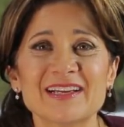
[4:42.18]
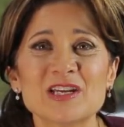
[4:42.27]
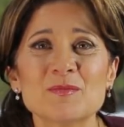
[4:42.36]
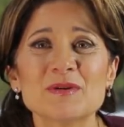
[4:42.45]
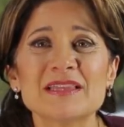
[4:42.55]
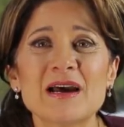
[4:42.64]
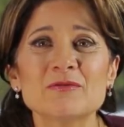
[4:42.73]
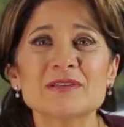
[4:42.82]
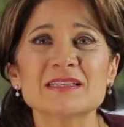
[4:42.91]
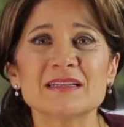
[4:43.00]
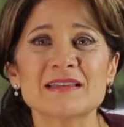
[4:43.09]
You know, but that
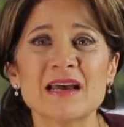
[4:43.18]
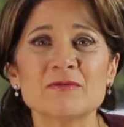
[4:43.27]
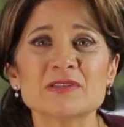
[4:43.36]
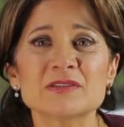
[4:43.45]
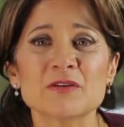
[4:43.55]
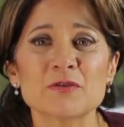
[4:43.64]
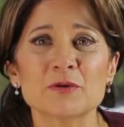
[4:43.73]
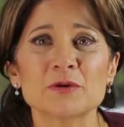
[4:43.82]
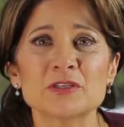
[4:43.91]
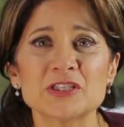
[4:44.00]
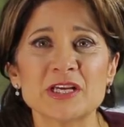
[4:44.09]
was it. That was the
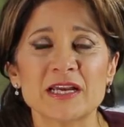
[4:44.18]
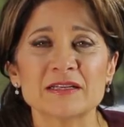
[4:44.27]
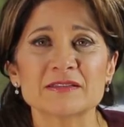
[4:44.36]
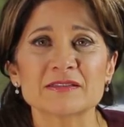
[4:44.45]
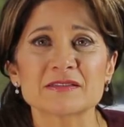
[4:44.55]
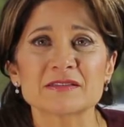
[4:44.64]
third chance.